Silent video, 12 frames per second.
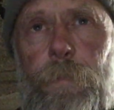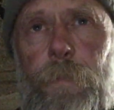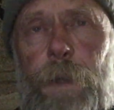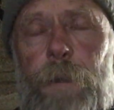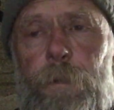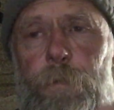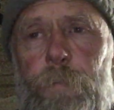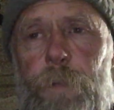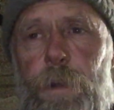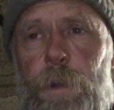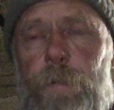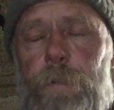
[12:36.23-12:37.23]
they're a
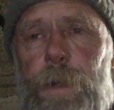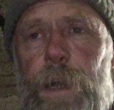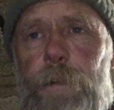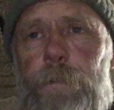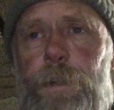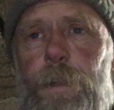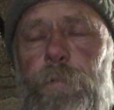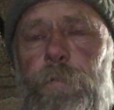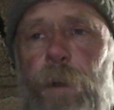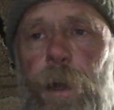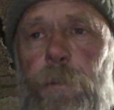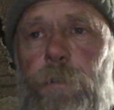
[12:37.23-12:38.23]
kind of inherently
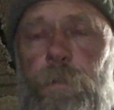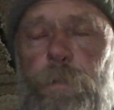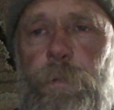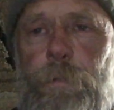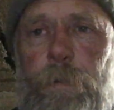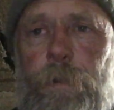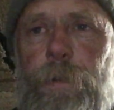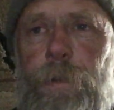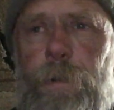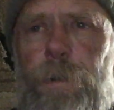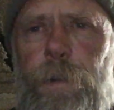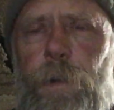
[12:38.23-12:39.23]
fractal
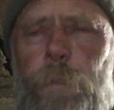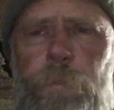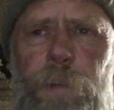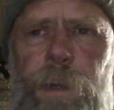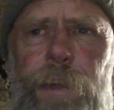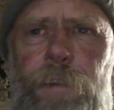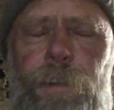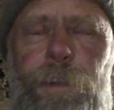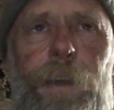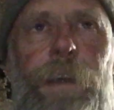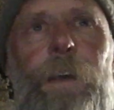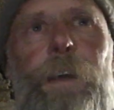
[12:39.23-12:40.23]
object,
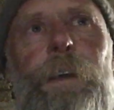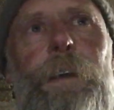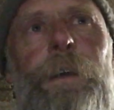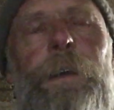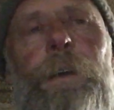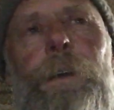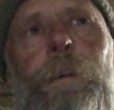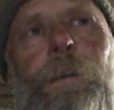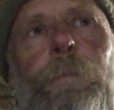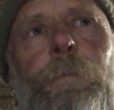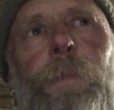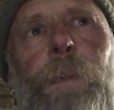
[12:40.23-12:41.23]

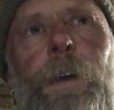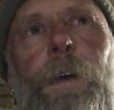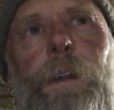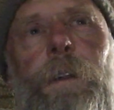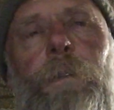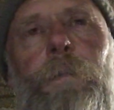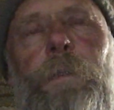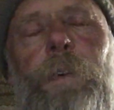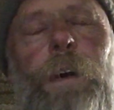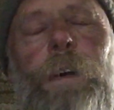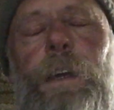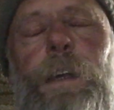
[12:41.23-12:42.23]
and
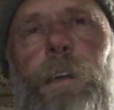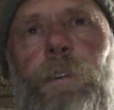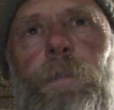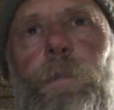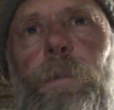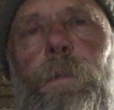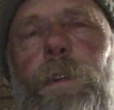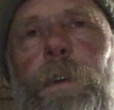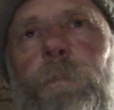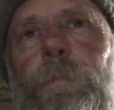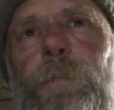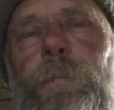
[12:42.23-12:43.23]
without getting into all the,
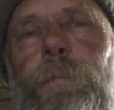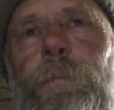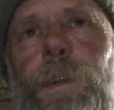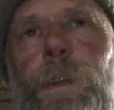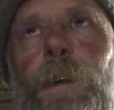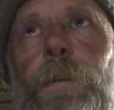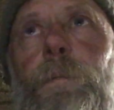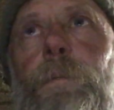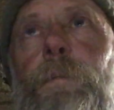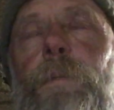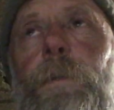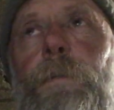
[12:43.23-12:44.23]
you know,
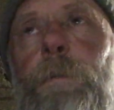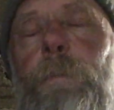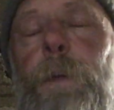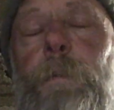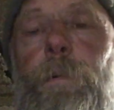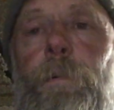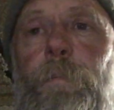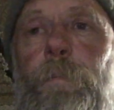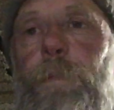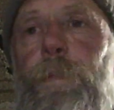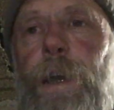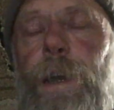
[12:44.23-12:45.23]

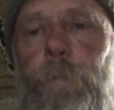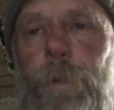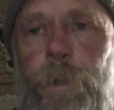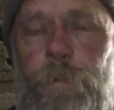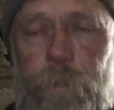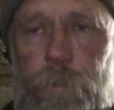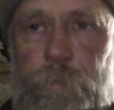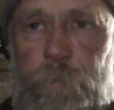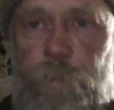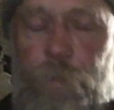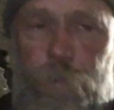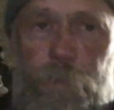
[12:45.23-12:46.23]
how people
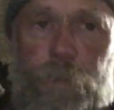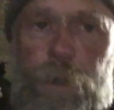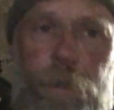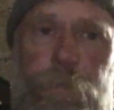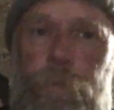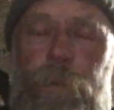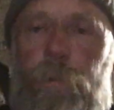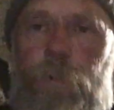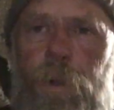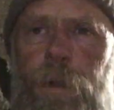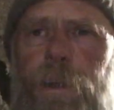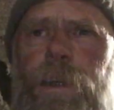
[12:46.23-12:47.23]
sort of think of them as
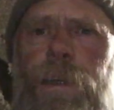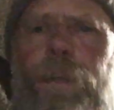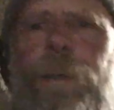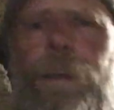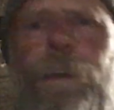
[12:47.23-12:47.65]
working,